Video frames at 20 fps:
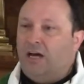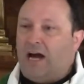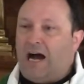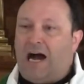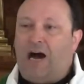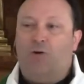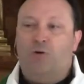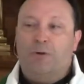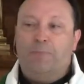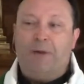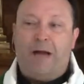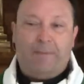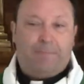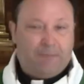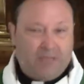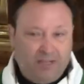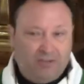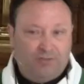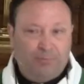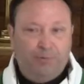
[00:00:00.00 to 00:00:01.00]
Our
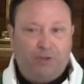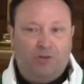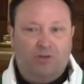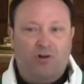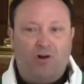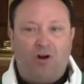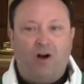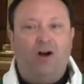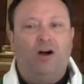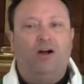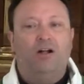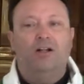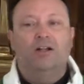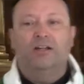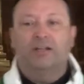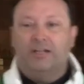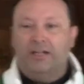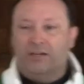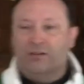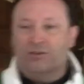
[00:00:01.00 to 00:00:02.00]
baptismal
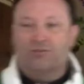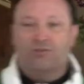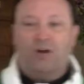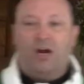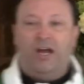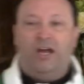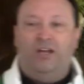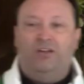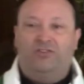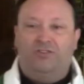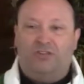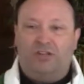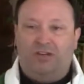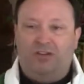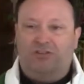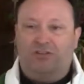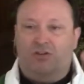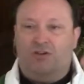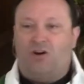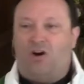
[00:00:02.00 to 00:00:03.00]
call in Christ
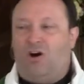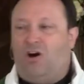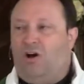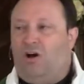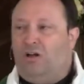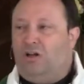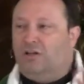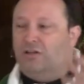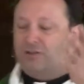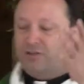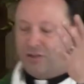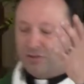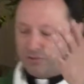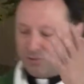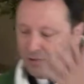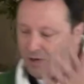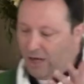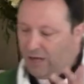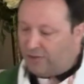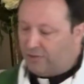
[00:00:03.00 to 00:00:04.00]
is a call to
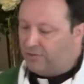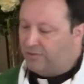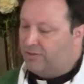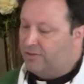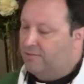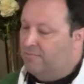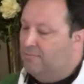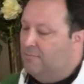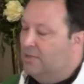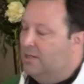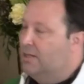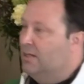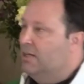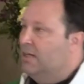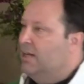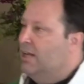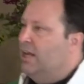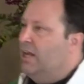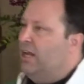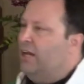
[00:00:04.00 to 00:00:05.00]
trust.
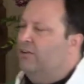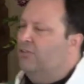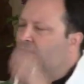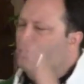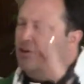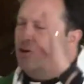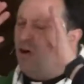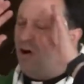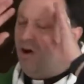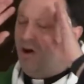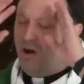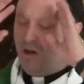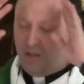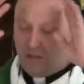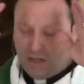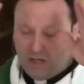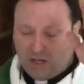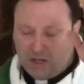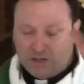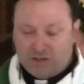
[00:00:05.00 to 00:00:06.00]
It is a
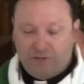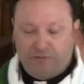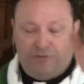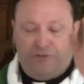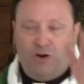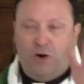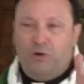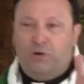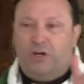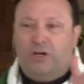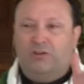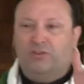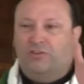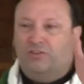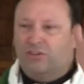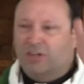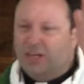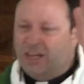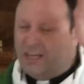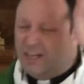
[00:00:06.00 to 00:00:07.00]
call to
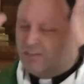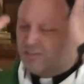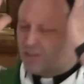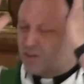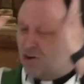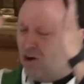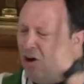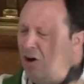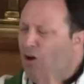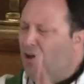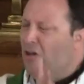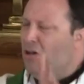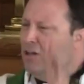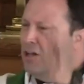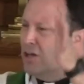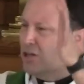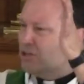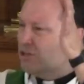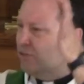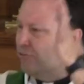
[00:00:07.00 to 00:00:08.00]
focus. It is a call
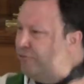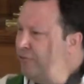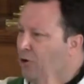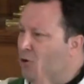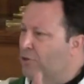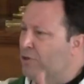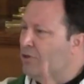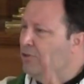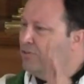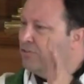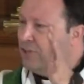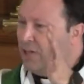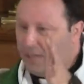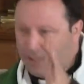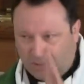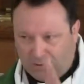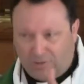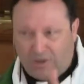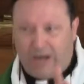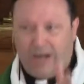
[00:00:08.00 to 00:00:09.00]
to focus
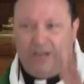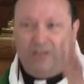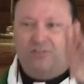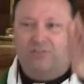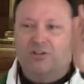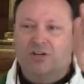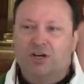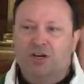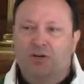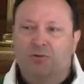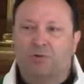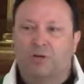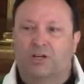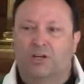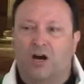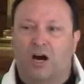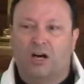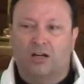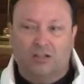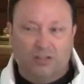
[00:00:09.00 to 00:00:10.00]
on Christ
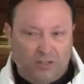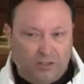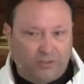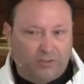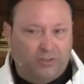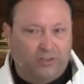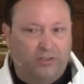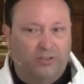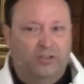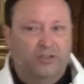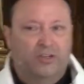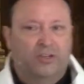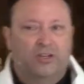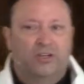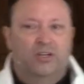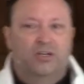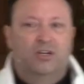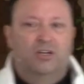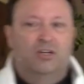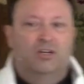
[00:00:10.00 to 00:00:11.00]
regardless
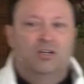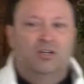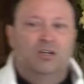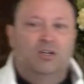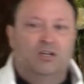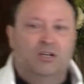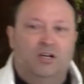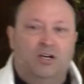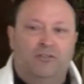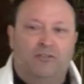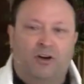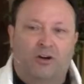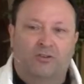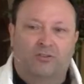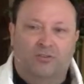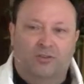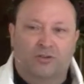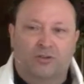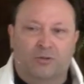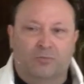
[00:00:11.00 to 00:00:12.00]
of our
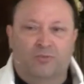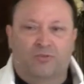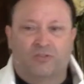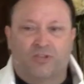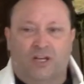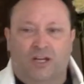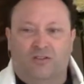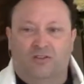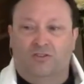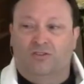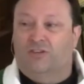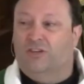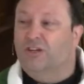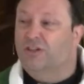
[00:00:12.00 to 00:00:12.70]
circumstances.